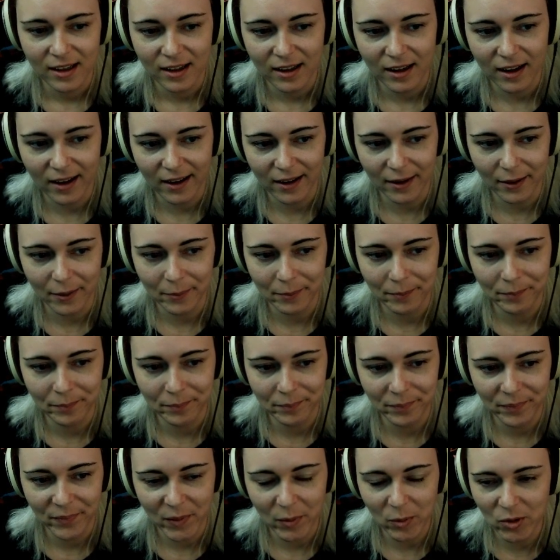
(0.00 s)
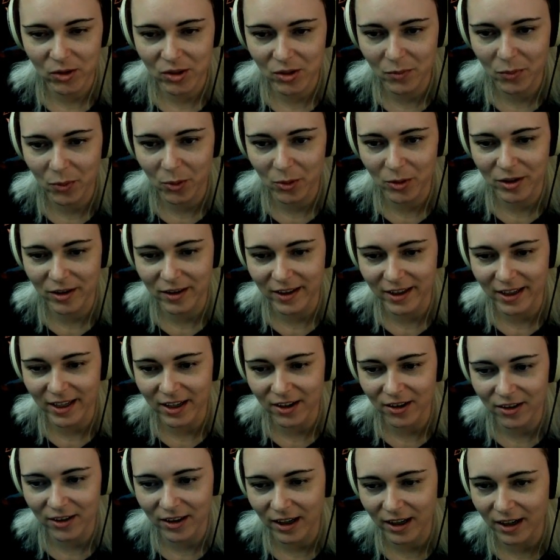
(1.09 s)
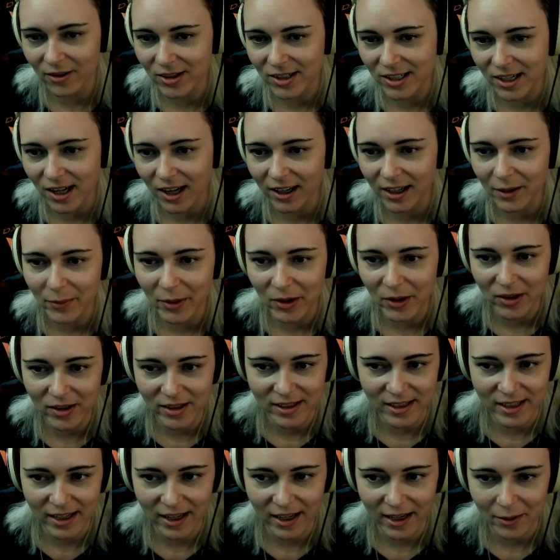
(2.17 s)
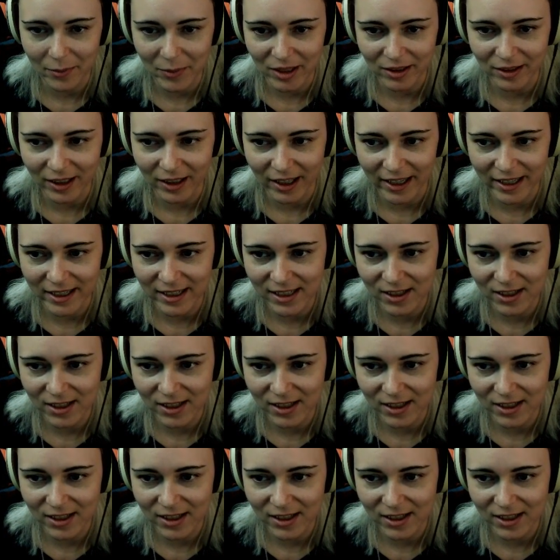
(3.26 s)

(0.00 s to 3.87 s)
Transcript: The most important thing here that I was talking about is the ambient light.